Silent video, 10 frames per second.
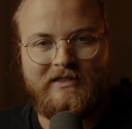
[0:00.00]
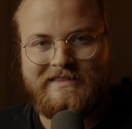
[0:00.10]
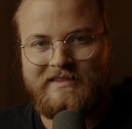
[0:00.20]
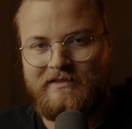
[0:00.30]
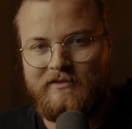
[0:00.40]

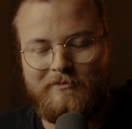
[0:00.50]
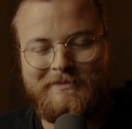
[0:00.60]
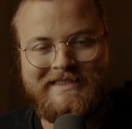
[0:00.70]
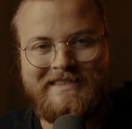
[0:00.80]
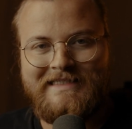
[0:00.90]
it's a little
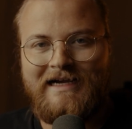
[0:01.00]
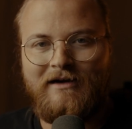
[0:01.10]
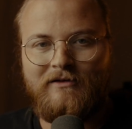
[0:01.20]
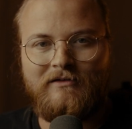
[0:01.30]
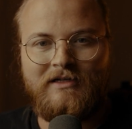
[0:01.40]
misty
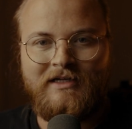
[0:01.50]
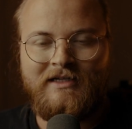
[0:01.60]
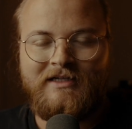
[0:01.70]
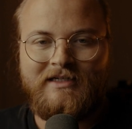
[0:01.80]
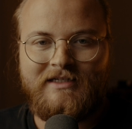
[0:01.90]
out,
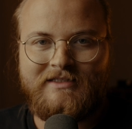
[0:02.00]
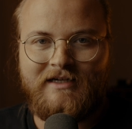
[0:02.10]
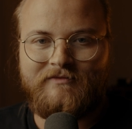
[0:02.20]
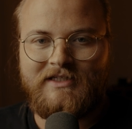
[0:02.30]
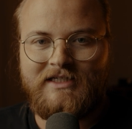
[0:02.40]
it
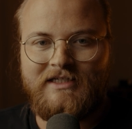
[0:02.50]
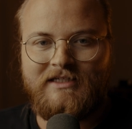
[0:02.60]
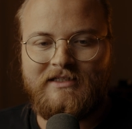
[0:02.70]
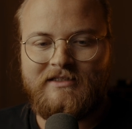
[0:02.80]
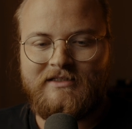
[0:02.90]

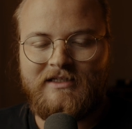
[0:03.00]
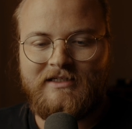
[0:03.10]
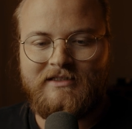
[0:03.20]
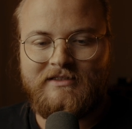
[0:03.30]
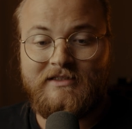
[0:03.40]
definitely
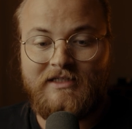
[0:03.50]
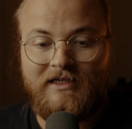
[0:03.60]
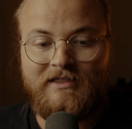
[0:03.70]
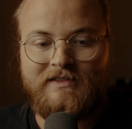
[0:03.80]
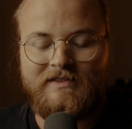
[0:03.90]

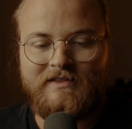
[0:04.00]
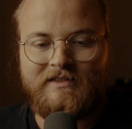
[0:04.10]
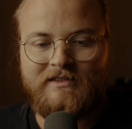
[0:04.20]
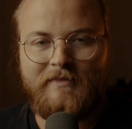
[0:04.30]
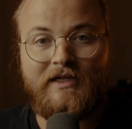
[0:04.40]

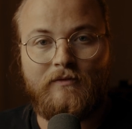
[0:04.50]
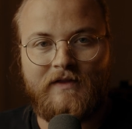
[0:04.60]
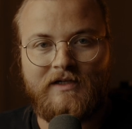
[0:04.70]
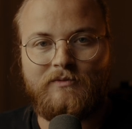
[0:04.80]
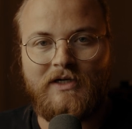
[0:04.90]
does make you
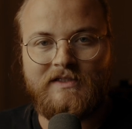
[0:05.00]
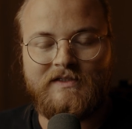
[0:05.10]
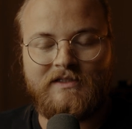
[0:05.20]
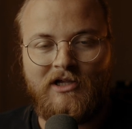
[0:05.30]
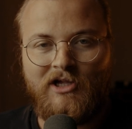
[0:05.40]
think
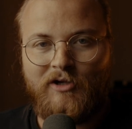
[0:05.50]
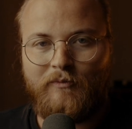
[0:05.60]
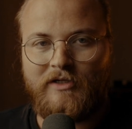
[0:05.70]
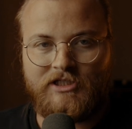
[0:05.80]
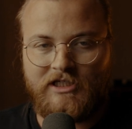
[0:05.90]
twice
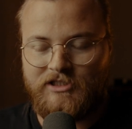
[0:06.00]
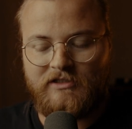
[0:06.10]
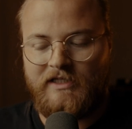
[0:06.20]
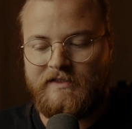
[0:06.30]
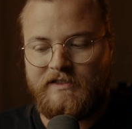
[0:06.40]
when
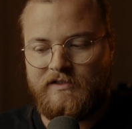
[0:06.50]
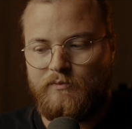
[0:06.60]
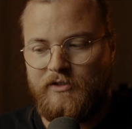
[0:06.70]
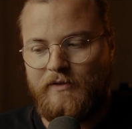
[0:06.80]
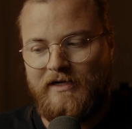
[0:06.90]
changing
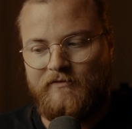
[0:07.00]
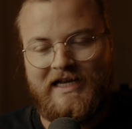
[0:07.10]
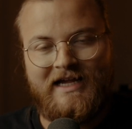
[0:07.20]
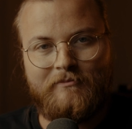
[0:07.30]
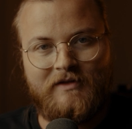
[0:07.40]
lenses. When you have
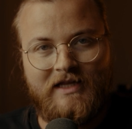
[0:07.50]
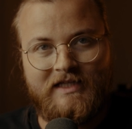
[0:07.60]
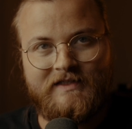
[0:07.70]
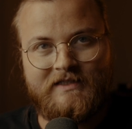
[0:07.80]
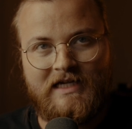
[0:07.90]
an M
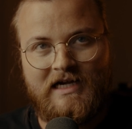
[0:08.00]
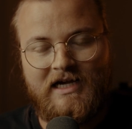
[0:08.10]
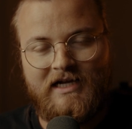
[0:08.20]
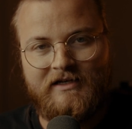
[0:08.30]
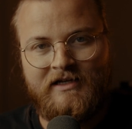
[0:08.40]
lens
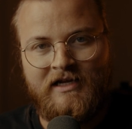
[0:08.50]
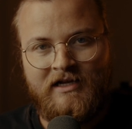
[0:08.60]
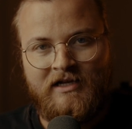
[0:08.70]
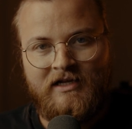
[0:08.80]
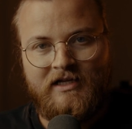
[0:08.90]
on,
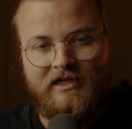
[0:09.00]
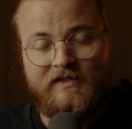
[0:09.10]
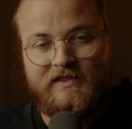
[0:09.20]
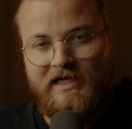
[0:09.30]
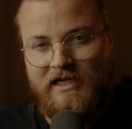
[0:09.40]
it
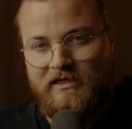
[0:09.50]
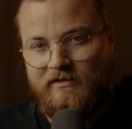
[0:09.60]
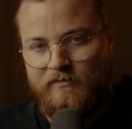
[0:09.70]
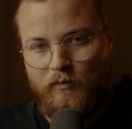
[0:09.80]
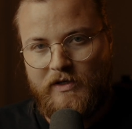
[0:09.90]
is not
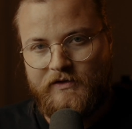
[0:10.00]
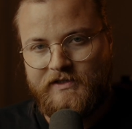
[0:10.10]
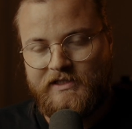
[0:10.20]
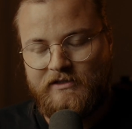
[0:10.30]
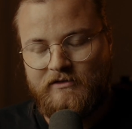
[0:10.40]
weather
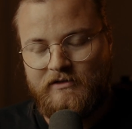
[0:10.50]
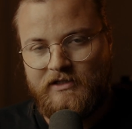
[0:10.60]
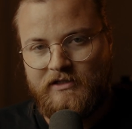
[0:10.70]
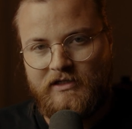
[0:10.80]
sealed,